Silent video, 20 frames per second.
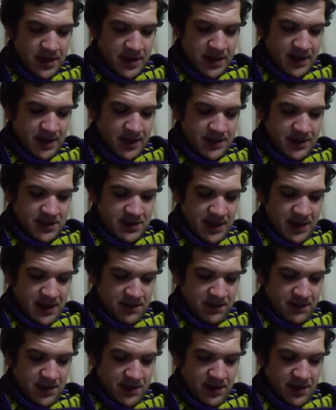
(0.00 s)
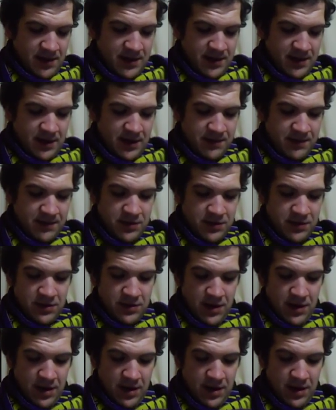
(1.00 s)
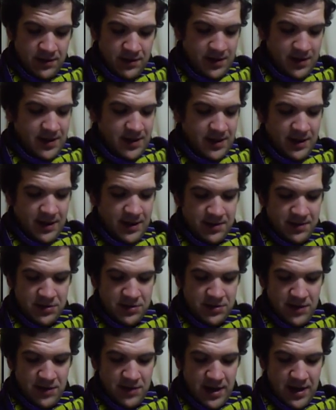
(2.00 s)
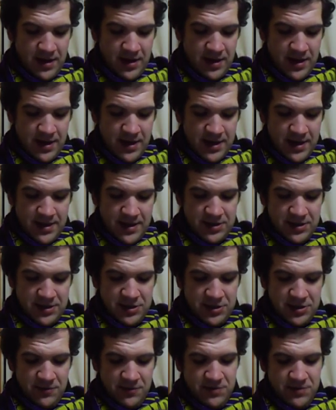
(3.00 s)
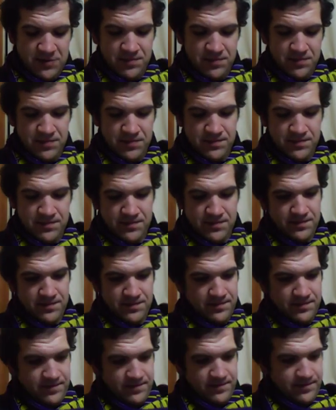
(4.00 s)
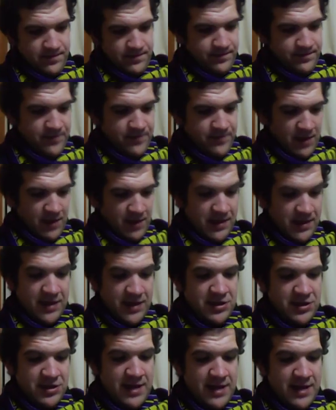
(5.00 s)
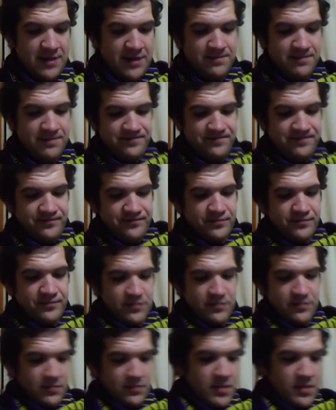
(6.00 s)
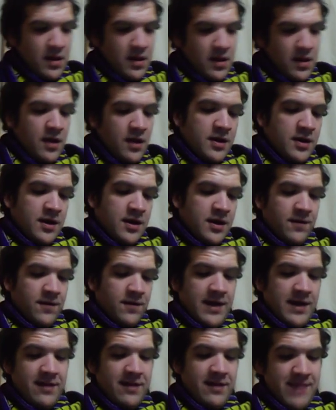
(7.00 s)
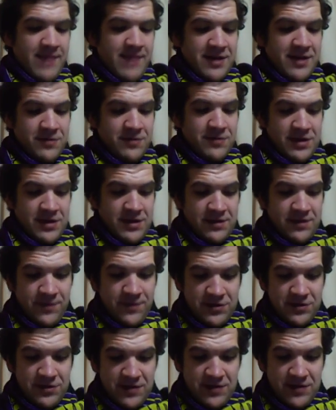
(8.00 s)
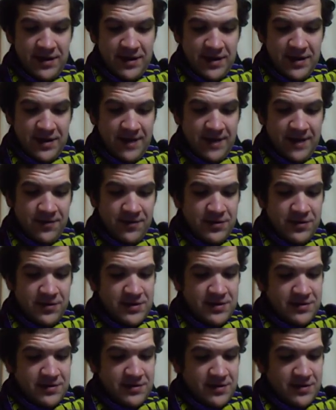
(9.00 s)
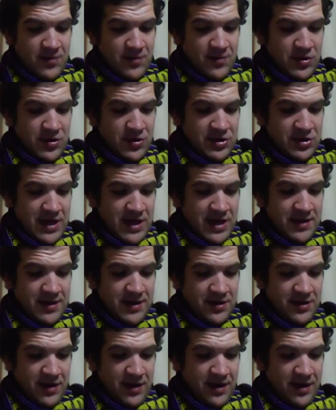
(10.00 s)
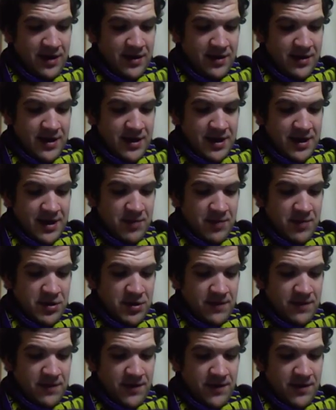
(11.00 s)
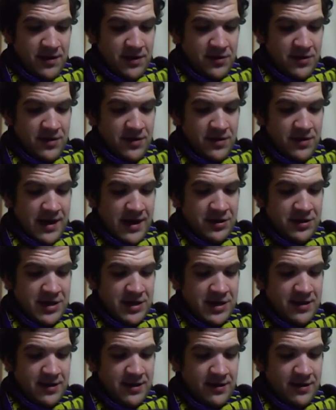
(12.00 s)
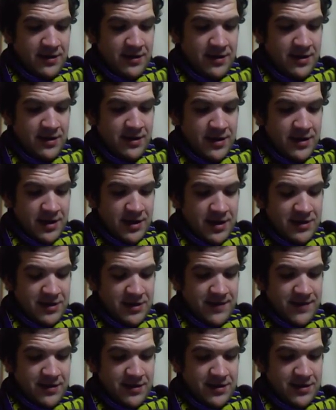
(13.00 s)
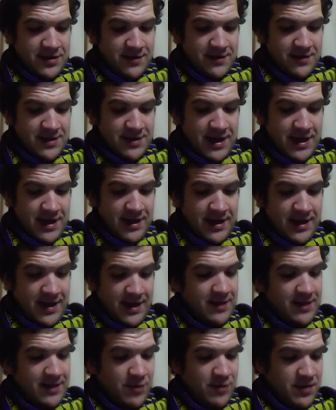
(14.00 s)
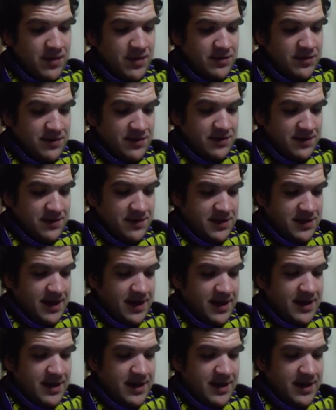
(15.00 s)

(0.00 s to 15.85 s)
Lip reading: and this time it didn't come into her head that she was being enchanted. For now the magic was in its full strength, and of course, the more enchanted you get, the more you feel that you are not enchanted at all. She found herself saying, and at the moment it was a relief to say,